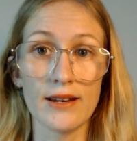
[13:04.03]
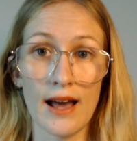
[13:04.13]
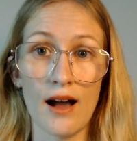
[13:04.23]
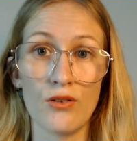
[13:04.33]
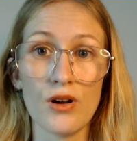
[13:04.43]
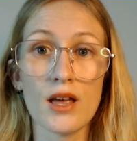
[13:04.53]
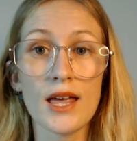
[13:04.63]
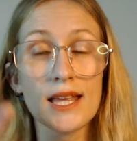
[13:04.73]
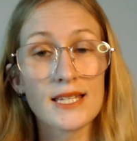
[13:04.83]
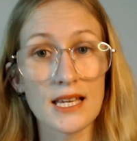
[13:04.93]
now.
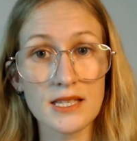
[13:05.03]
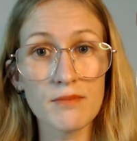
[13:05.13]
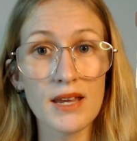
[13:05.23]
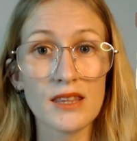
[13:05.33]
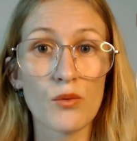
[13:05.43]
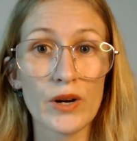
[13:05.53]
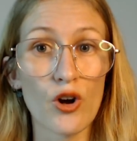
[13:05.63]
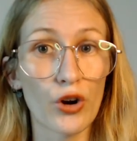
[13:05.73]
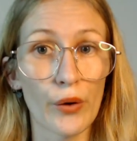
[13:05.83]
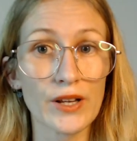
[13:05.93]
Doesn't mean that we're
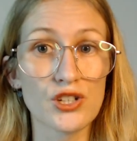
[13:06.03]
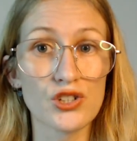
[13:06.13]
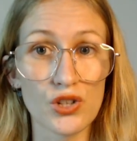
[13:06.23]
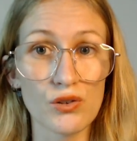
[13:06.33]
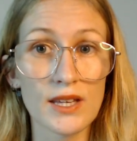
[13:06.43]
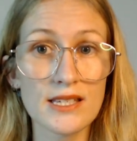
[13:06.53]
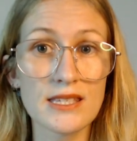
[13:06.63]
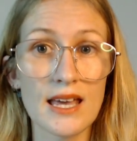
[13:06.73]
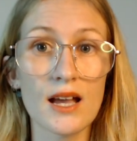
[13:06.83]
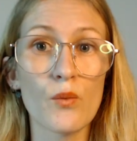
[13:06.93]
not going to do this
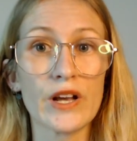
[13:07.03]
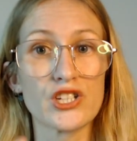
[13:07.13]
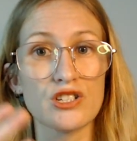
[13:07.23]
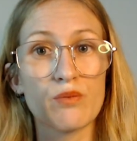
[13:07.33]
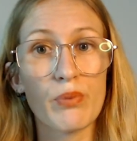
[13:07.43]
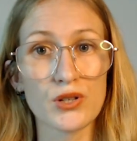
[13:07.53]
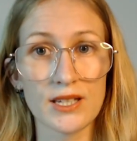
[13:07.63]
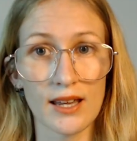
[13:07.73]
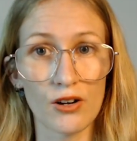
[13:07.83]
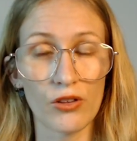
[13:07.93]
thing. We're just
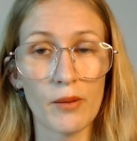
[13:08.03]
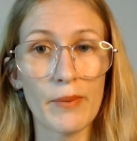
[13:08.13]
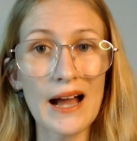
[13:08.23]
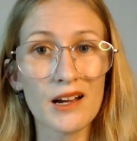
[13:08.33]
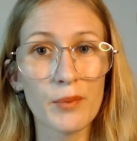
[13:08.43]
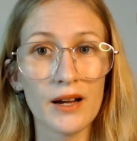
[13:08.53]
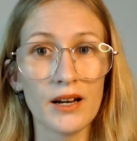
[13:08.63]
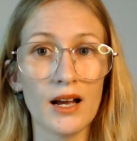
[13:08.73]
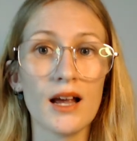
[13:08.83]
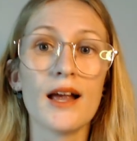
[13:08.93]
putting it on the back
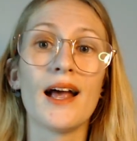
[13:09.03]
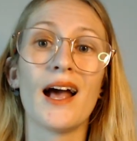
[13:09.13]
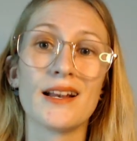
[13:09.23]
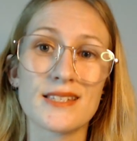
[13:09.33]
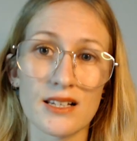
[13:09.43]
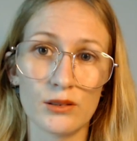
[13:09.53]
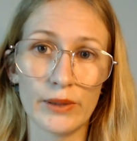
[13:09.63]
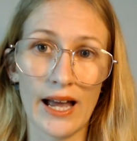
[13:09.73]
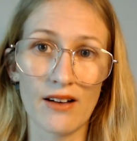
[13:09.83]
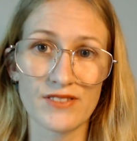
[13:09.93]
burner until
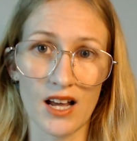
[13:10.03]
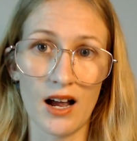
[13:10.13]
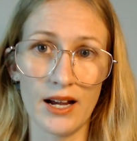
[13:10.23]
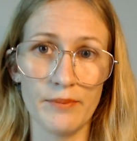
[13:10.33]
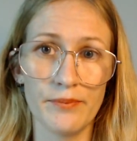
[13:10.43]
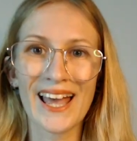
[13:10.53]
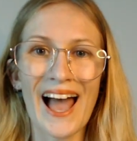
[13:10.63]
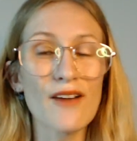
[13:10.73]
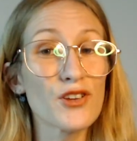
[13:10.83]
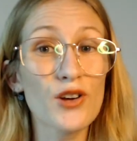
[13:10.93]
we have time.
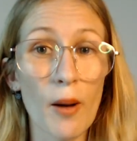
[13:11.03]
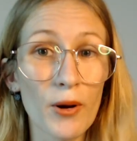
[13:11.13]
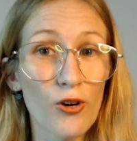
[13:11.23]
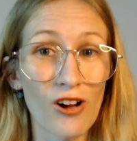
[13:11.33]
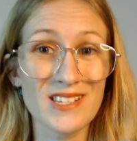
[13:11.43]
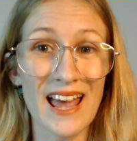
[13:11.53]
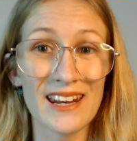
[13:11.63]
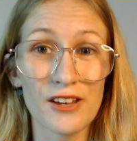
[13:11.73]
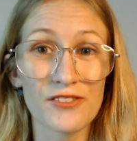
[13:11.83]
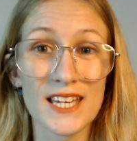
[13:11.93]
Have you come across
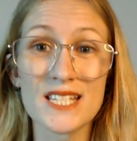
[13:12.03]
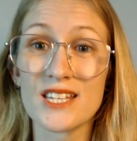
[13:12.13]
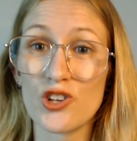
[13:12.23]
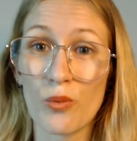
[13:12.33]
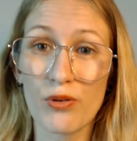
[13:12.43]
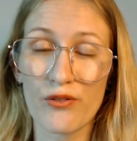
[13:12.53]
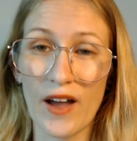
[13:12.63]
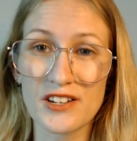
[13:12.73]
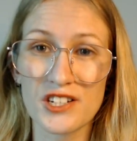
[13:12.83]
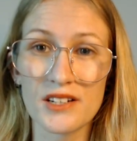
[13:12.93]
any of these in your
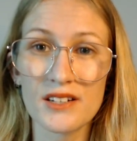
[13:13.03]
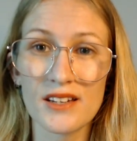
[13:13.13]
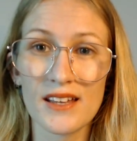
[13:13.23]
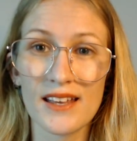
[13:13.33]
profession?